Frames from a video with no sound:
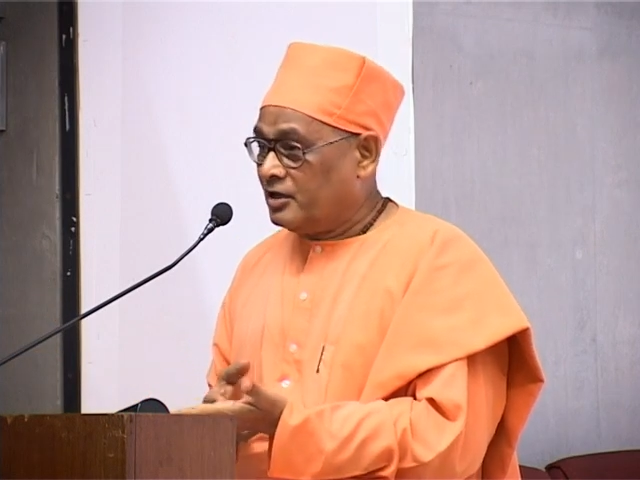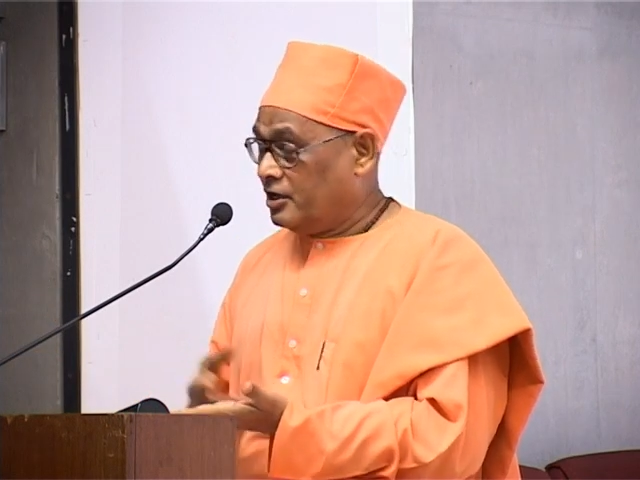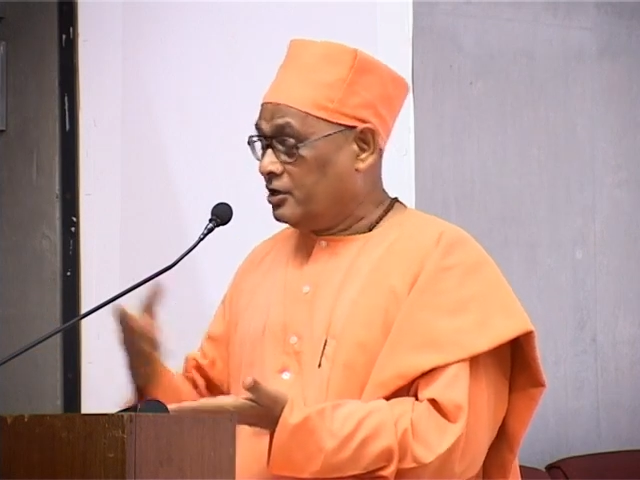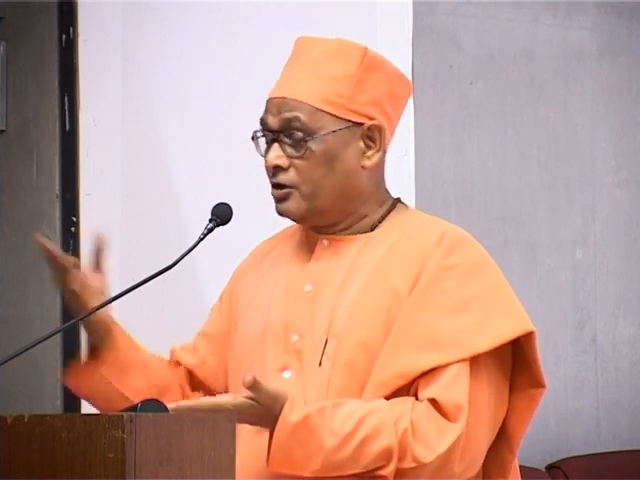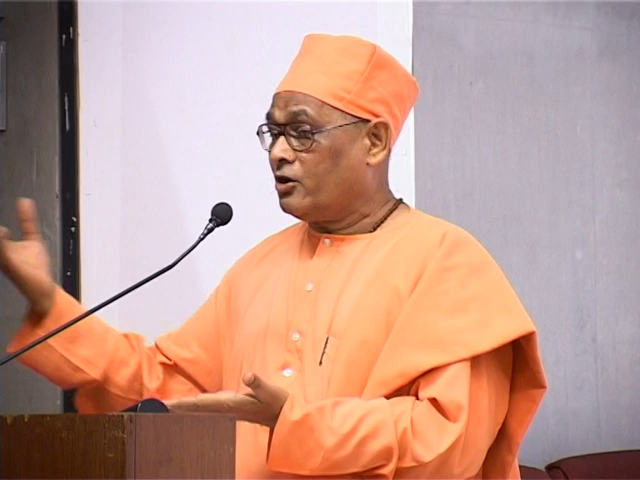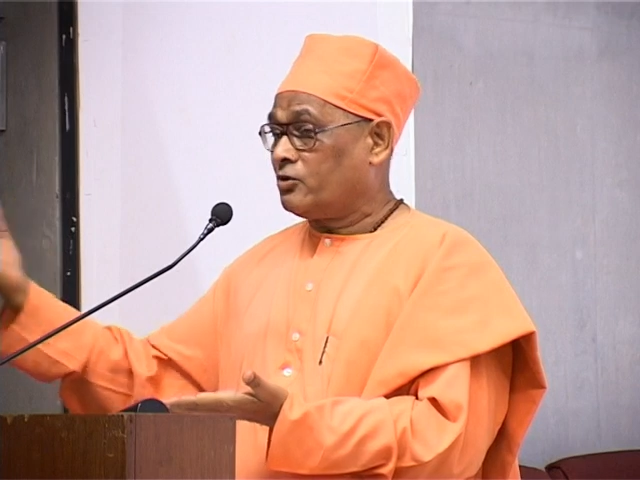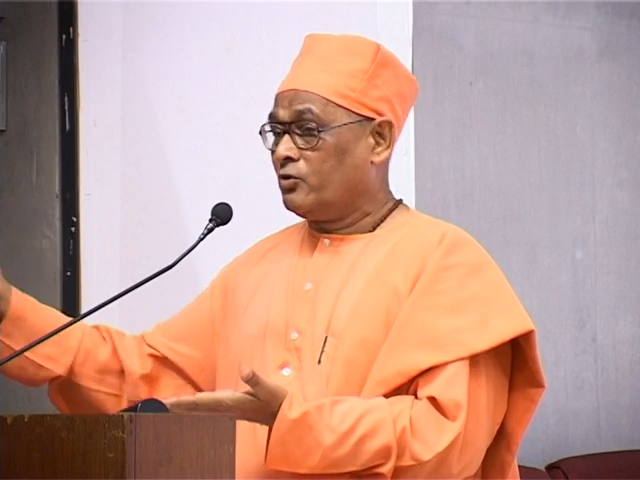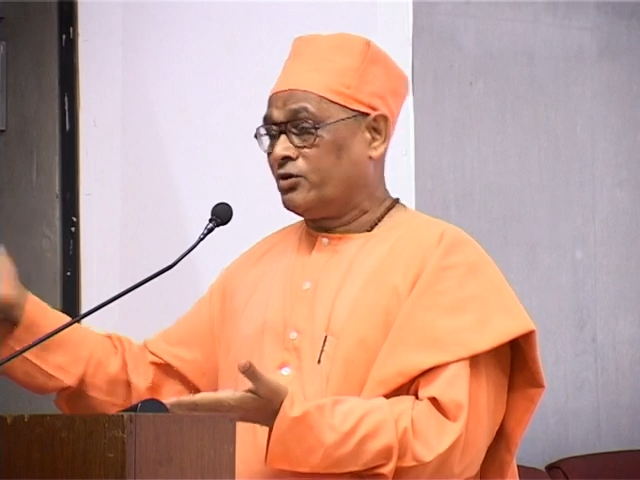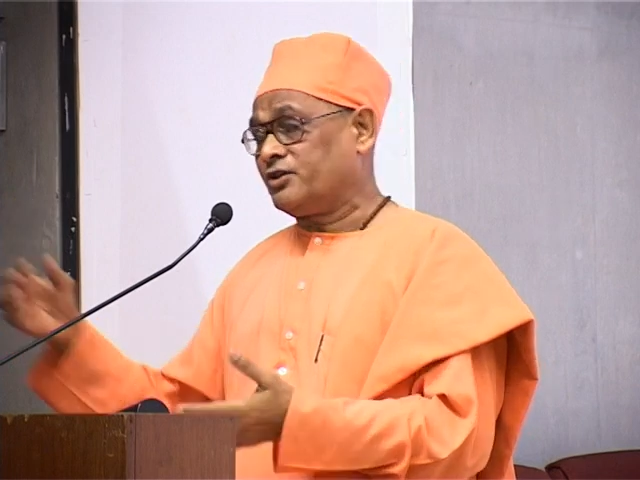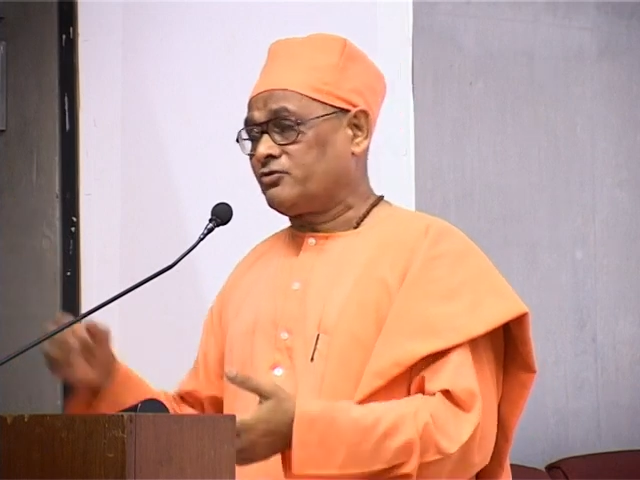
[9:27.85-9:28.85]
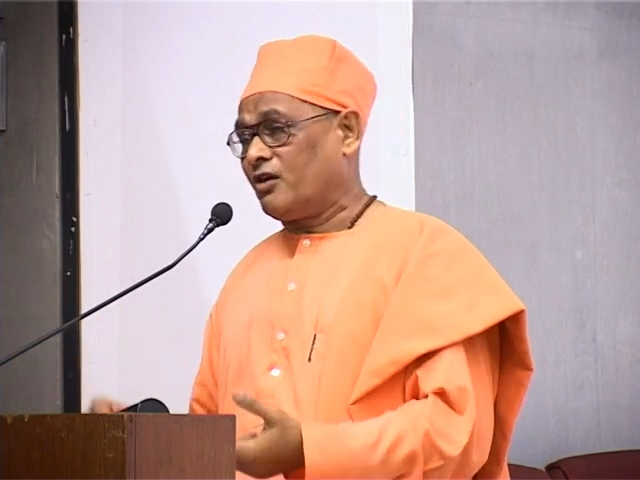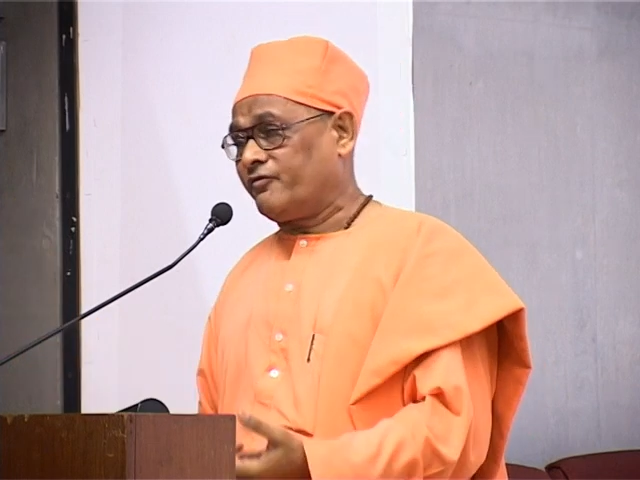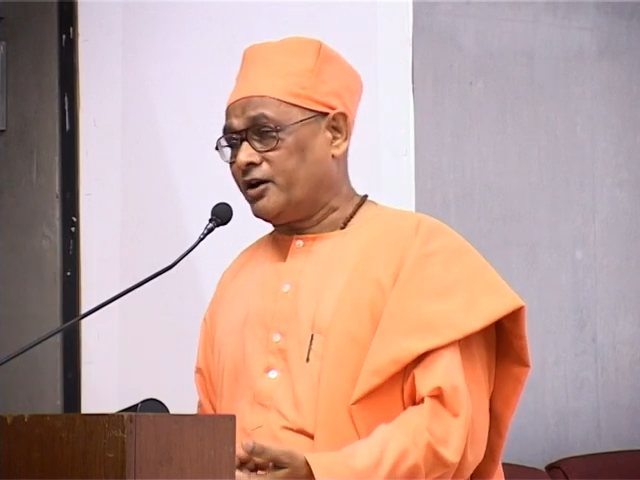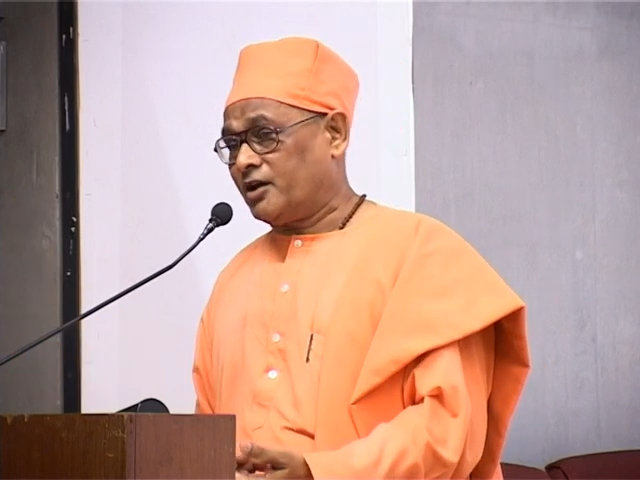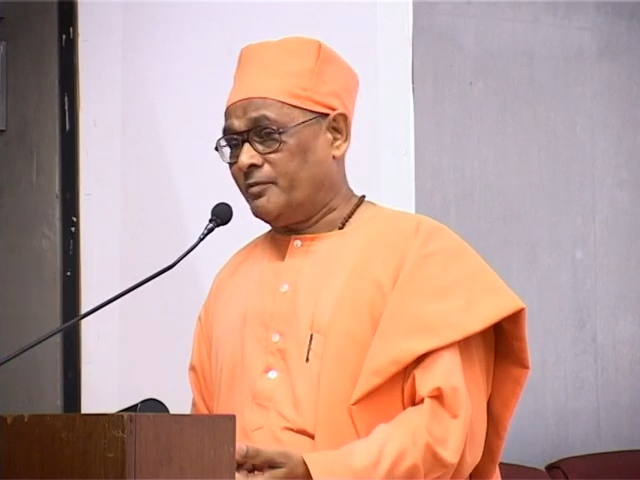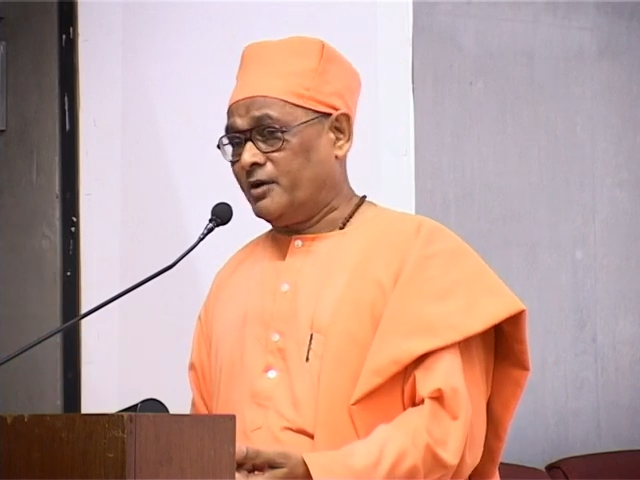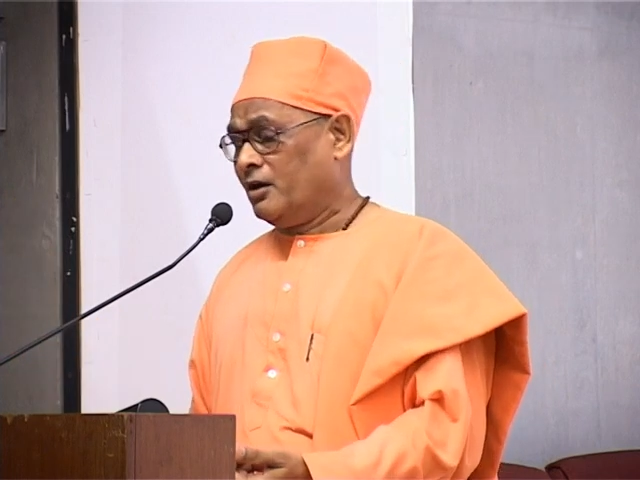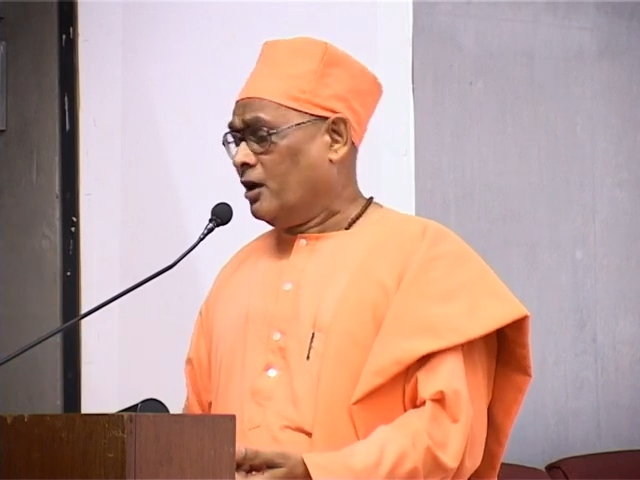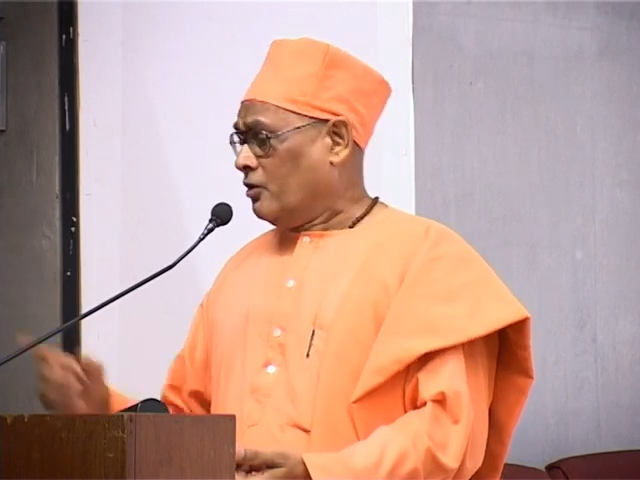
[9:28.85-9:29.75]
He did not notice Rockefeller coming.